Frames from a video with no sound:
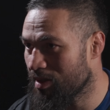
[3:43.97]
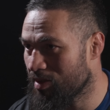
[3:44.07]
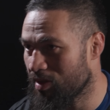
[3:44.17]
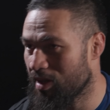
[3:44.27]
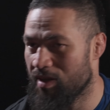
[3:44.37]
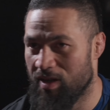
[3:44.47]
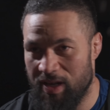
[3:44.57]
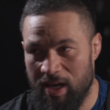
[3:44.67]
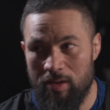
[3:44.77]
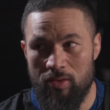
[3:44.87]
to get an
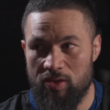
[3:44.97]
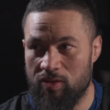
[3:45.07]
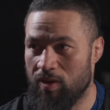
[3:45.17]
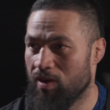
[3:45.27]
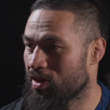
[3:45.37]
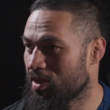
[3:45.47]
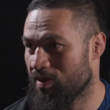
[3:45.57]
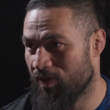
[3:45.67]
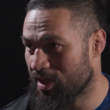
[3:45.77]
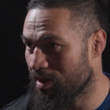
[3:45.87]
hour or 2 hours just to
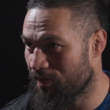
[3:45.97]
visit a